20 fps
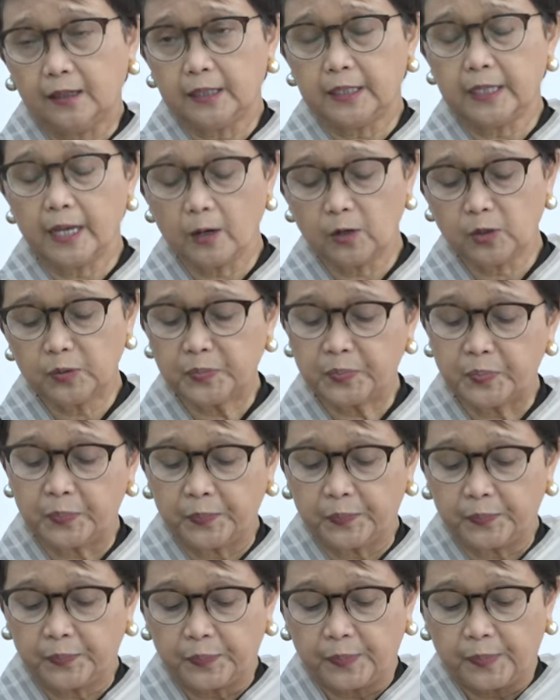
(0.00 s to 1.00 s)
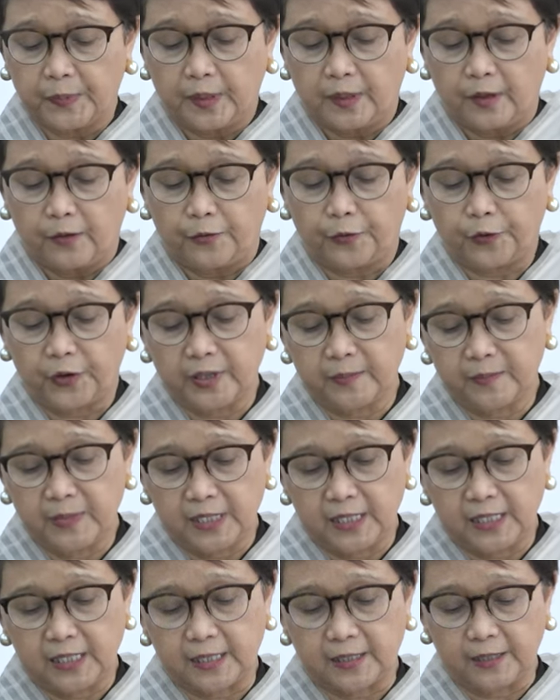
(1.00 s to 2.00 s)
Now, Foreign
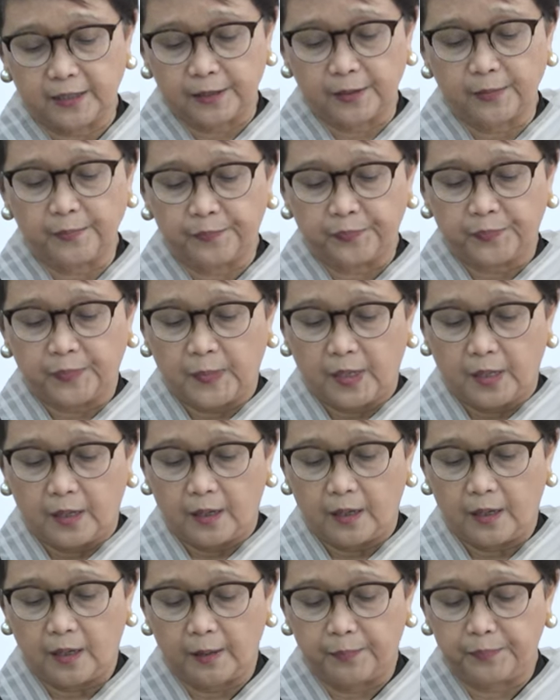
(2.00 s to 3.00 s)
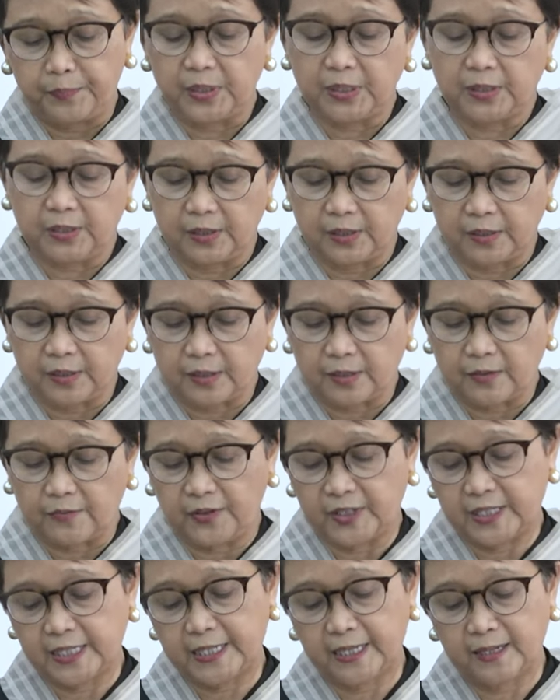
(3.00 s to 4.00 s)
Minister Peters
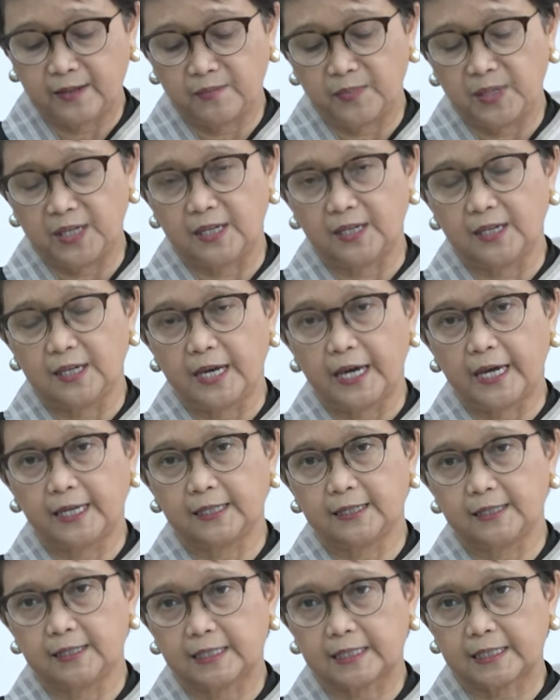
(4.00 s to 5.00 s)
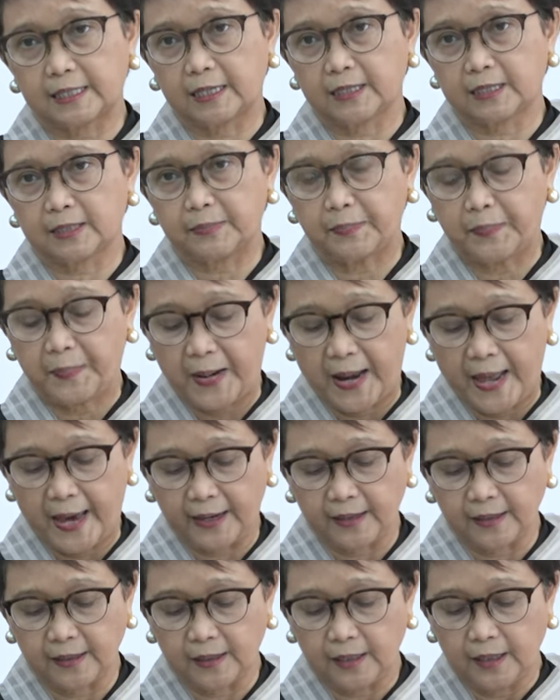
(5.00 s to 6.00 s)
visited me and discussed
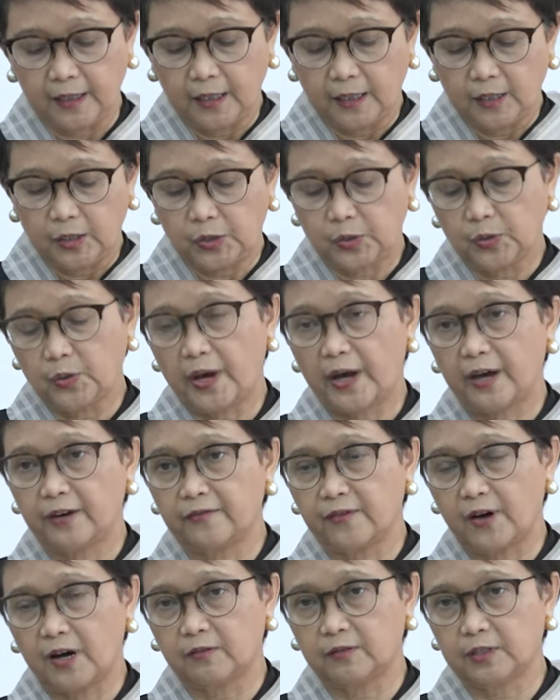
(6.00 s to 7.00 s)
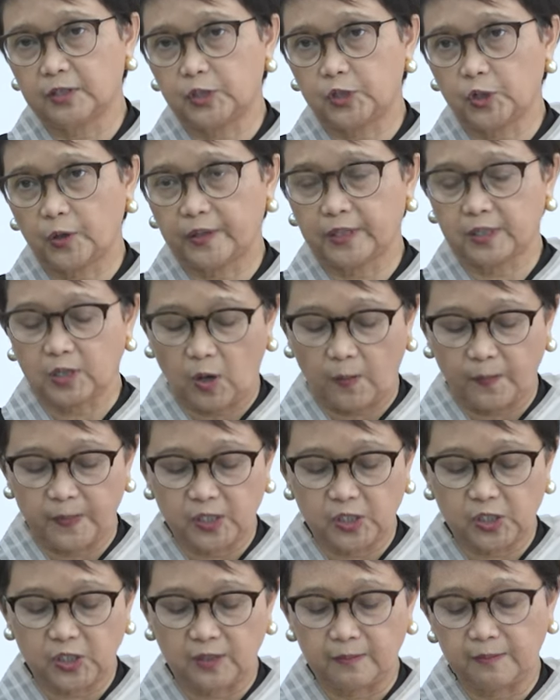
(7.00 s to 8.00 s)
plan to have our joint
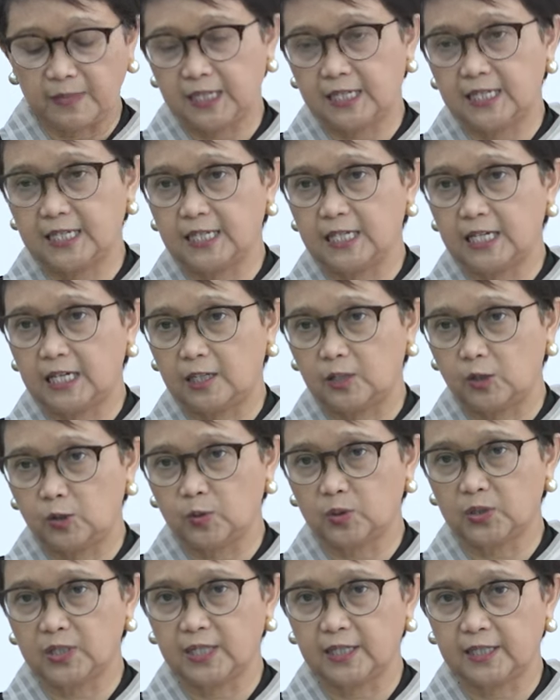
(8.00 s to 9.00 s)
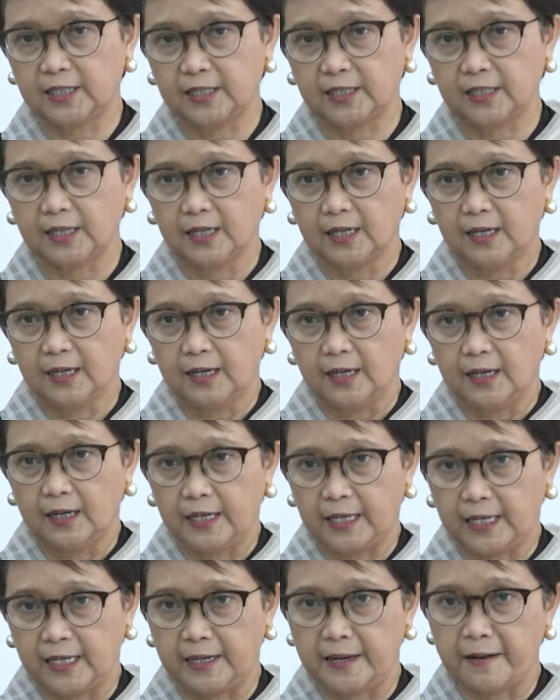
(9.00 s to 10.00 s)
commission meeting in New Zealand
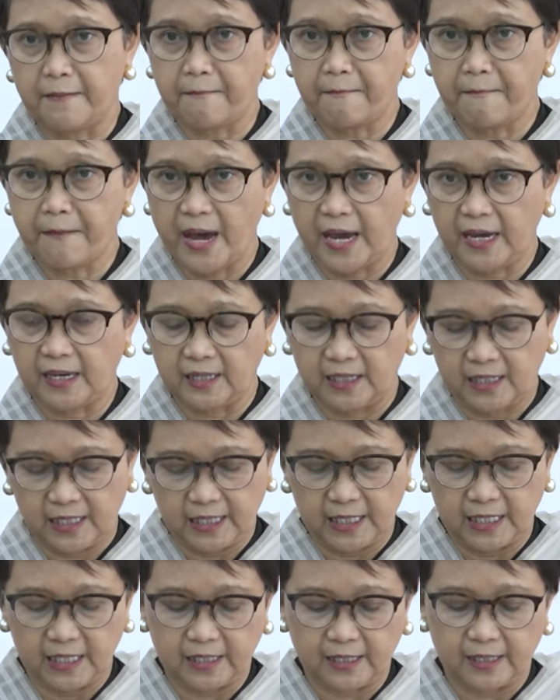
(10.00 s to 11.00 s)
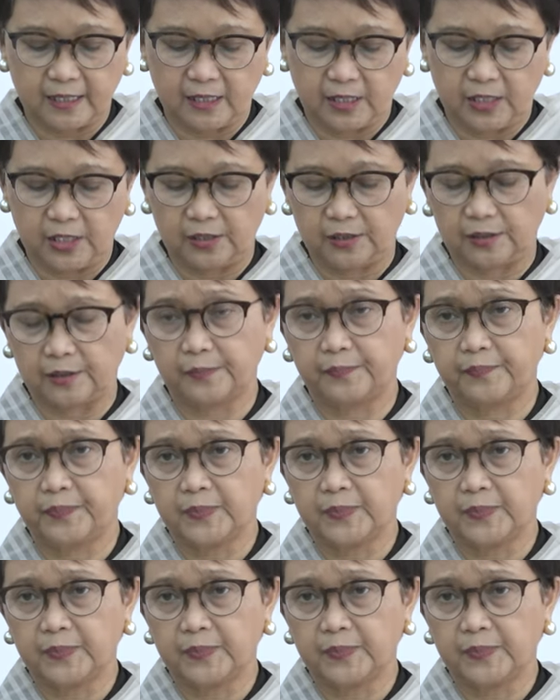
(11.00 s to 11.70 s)
in May this year.